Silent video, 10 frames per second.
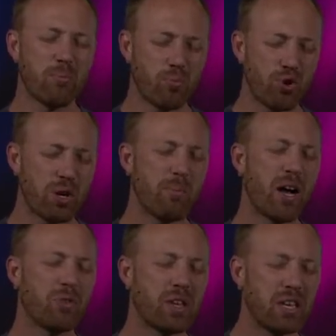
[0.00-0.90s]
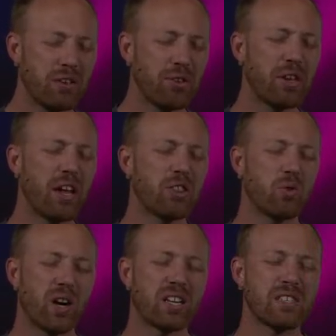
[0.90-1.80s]
bring about the healing and the
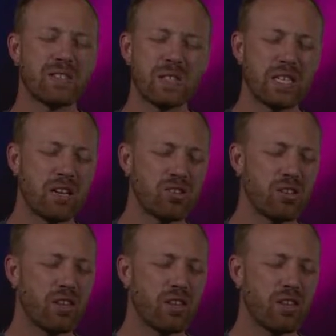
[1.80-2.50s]
reconciliation